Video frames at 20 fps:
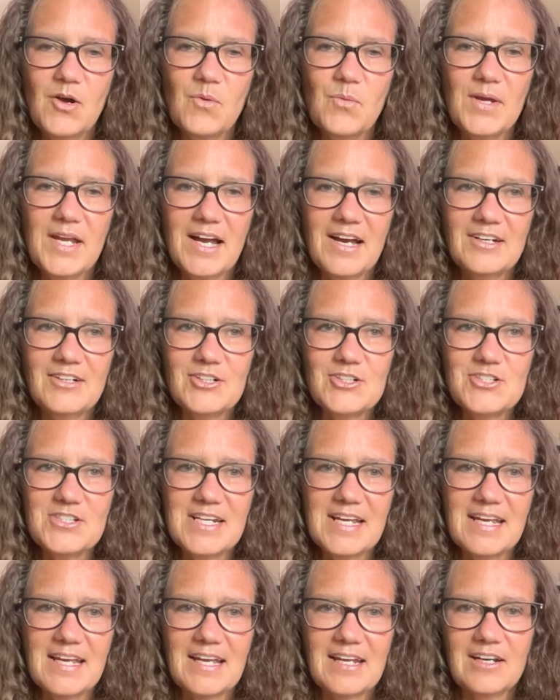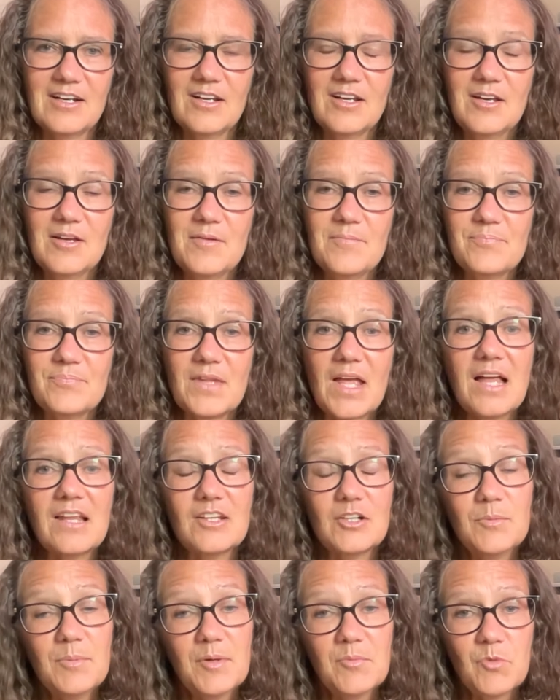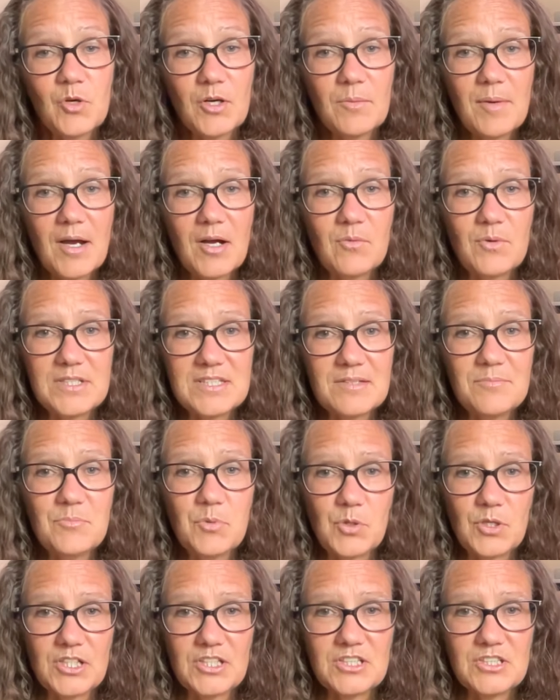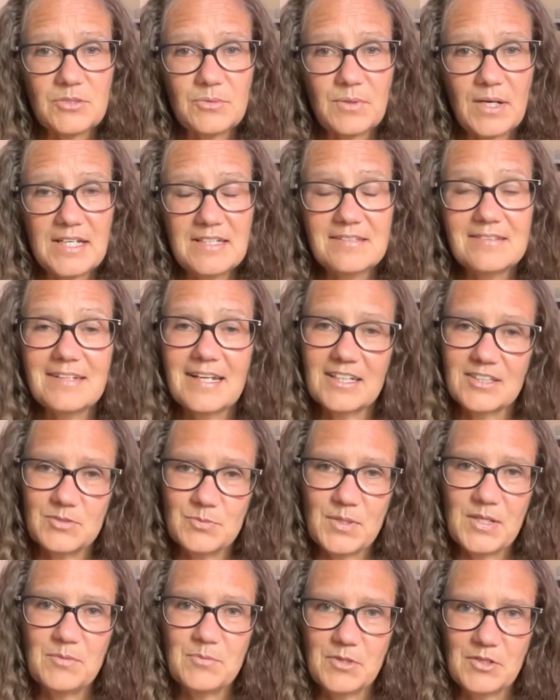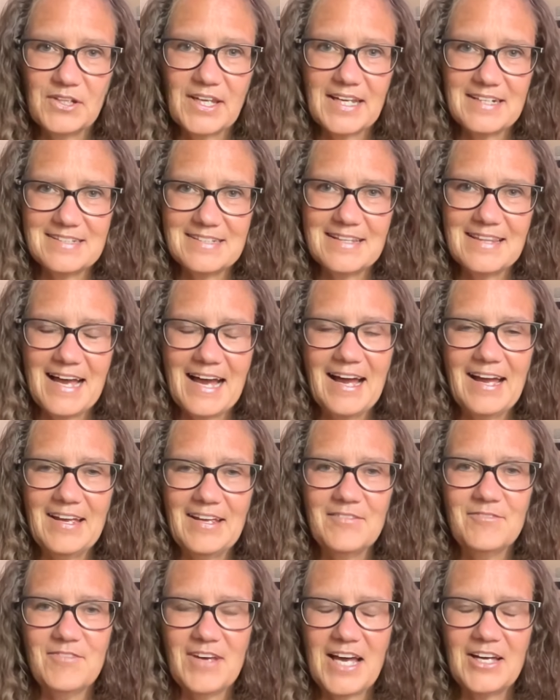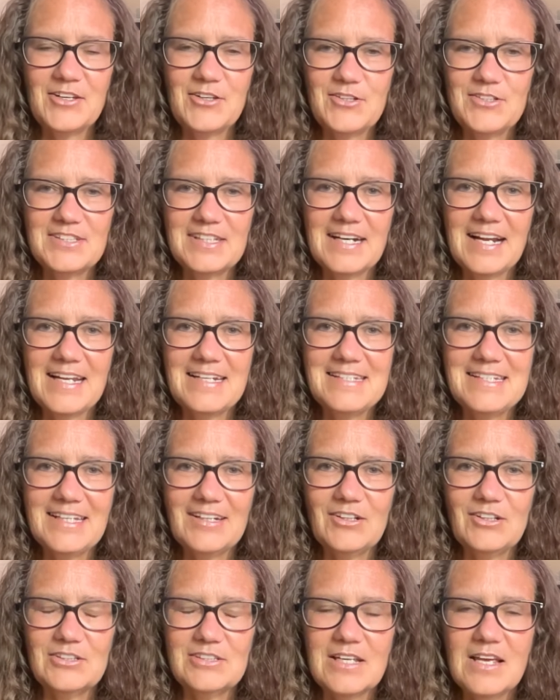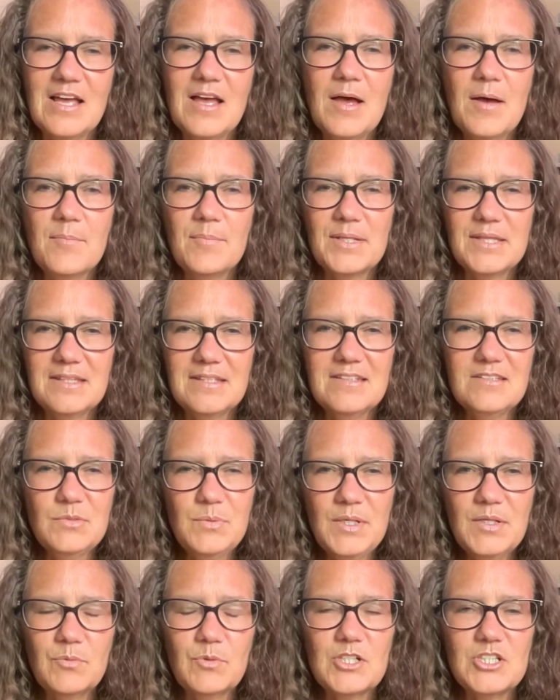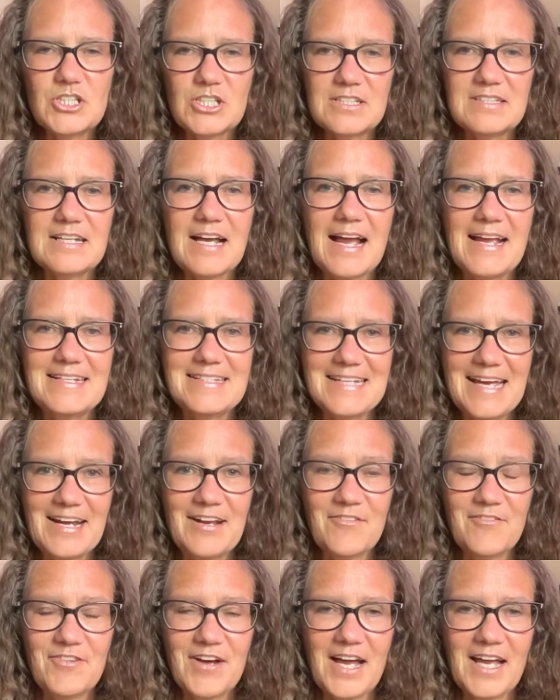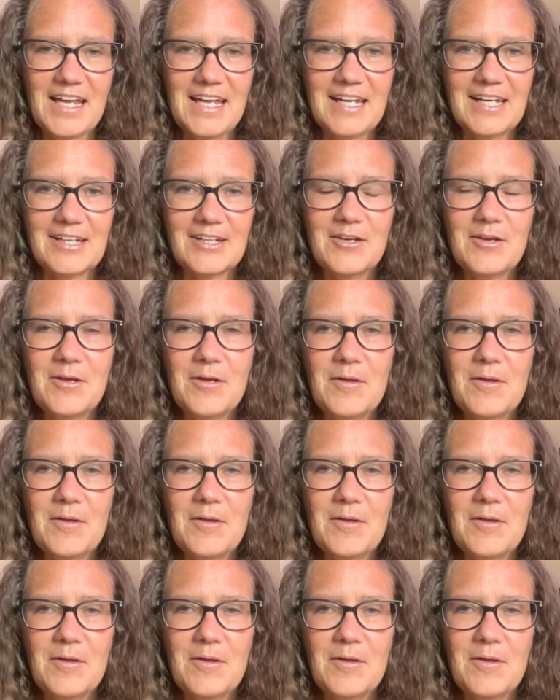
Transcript: We understand a little bit more about what's important to us. Next week, we'll get to that in values and ideals. But this week, we're just identifying